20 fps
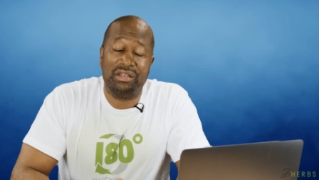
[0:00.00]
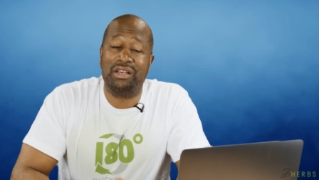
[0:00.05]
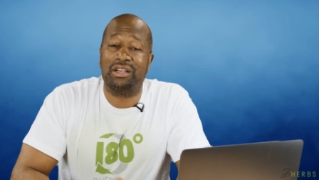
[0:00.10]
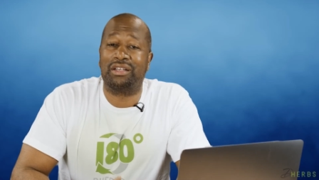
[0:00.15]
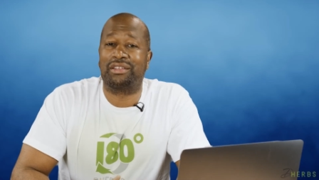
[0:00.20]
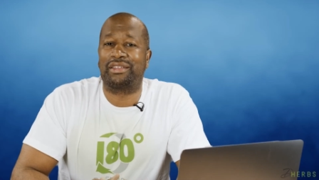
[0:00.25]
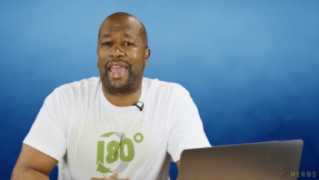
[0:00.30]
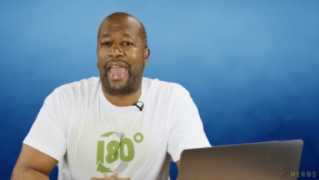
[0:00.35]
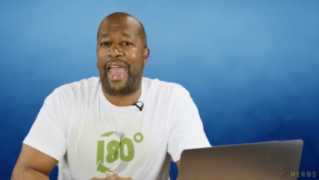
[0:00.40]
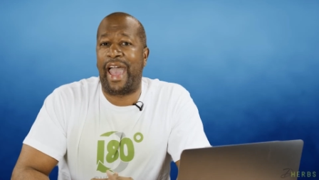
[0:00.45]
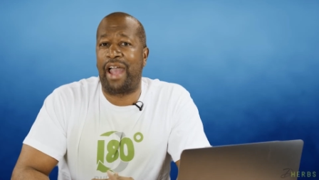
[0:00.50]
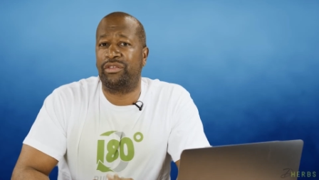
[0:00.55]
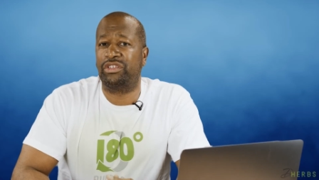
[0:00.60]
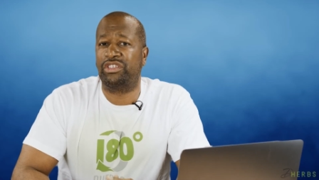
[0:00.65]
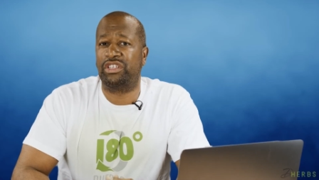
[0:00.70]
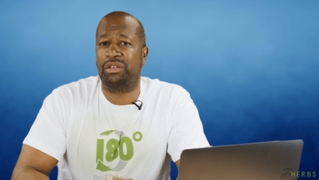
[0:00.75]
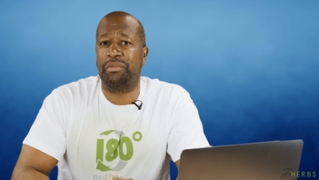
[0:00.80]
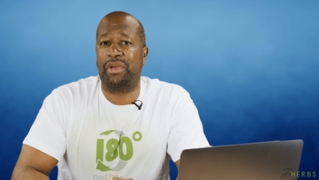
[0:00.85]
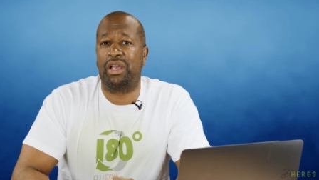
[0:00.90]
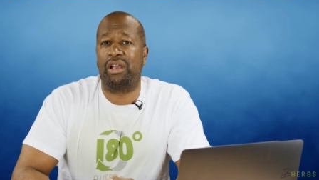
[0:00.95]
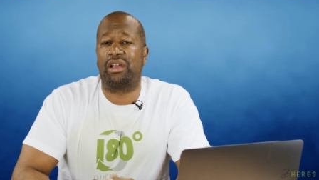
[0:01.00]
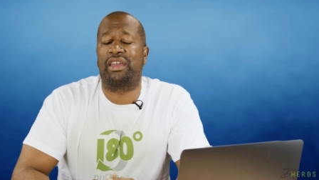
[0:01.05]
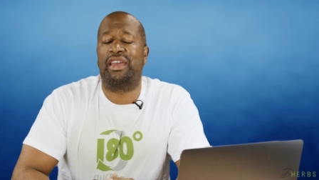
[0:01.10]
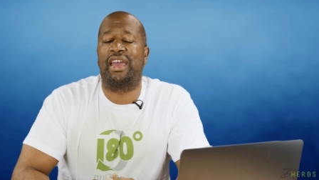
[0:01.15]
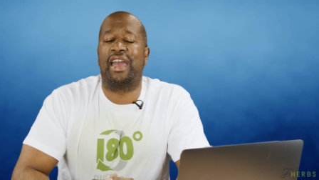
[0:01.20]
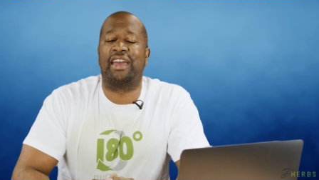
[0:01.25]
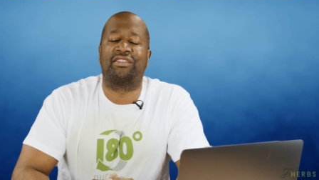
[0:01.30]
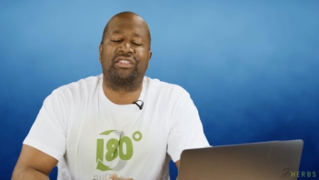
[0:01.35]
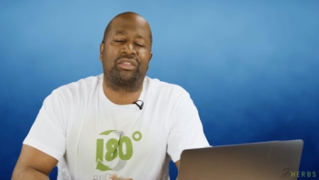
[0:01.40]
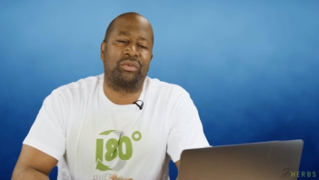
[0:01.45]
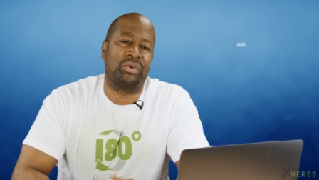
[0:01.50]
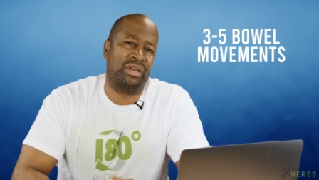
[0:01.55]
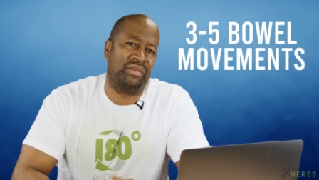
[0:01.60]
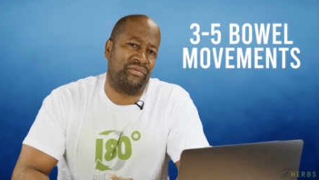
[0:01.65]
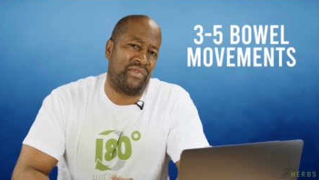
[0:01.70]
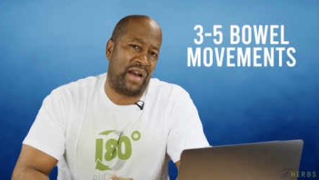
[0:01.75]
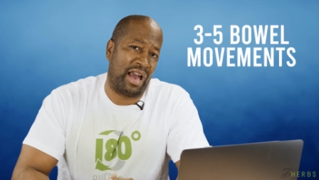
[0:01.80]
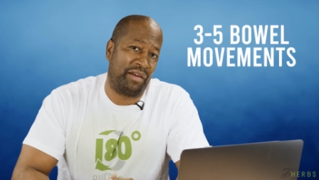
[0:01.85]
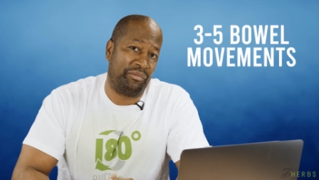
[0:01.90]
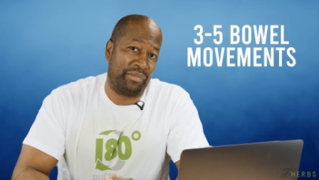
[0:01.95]
Look, the average American has 3 to
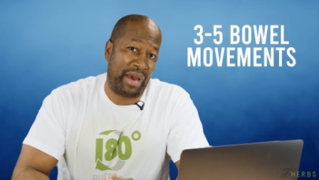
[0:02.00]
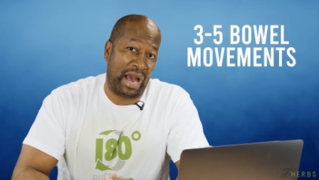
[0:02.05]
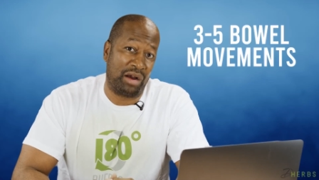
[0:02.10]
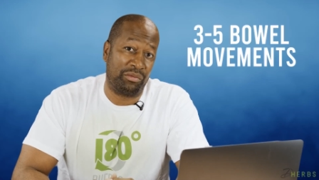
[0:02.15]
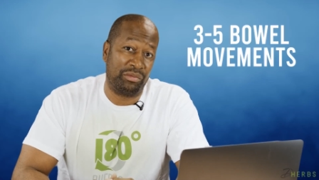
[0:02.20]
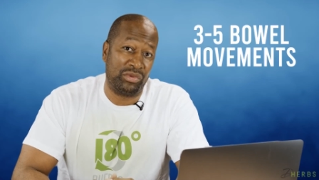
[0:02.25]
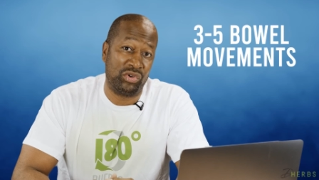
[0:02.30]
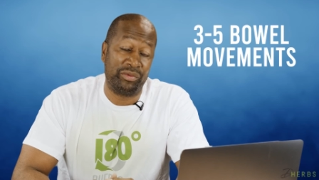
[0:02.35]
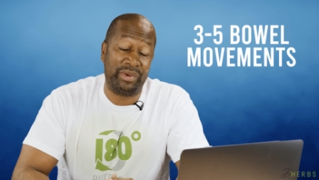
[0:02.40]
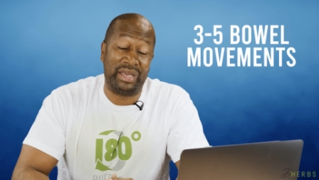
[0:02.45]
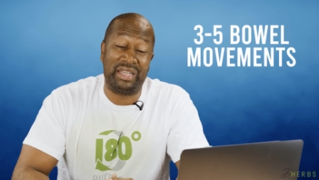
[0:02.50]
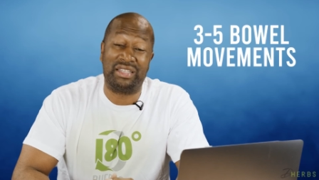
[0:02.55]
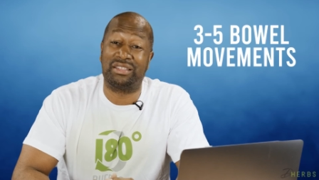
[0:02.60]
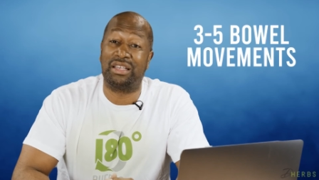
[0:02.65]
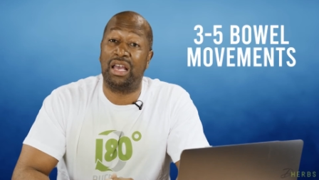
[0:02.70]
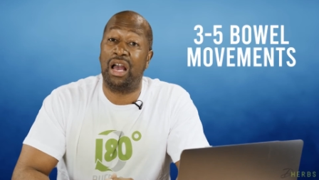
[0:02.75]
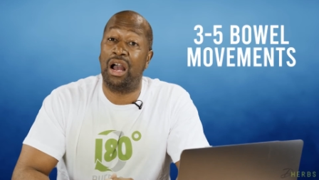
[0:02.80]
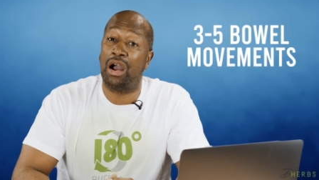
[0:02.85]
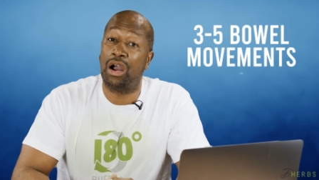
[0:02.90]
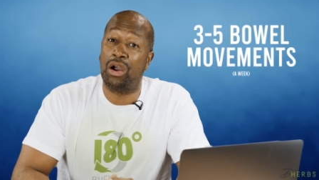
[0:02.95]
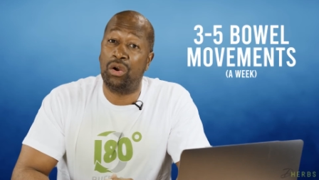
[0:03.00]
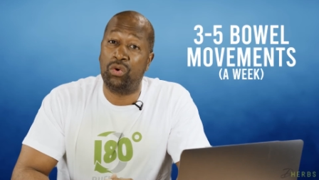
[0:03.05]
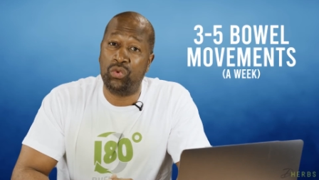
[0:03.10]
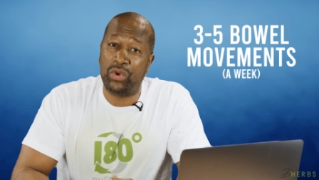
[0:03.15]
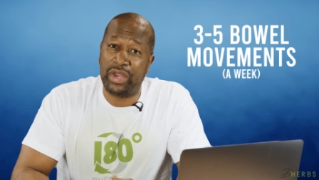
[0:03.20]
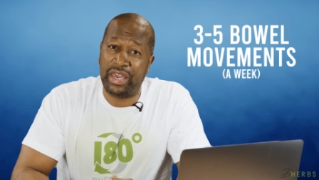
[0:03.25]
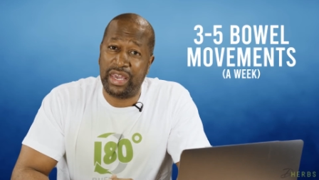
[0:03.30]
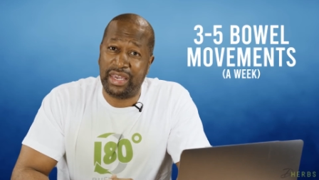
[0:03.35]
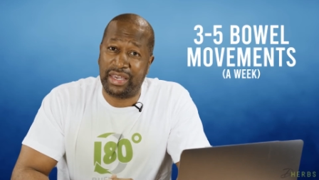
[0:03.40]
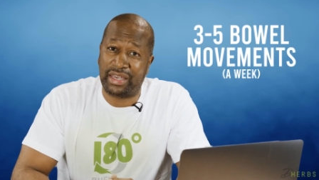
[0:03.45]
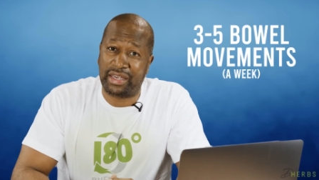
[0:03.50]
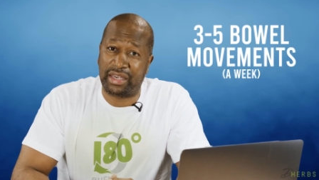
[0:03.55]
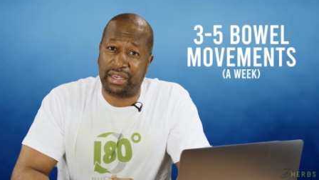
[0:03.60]
5 bowel movements a week.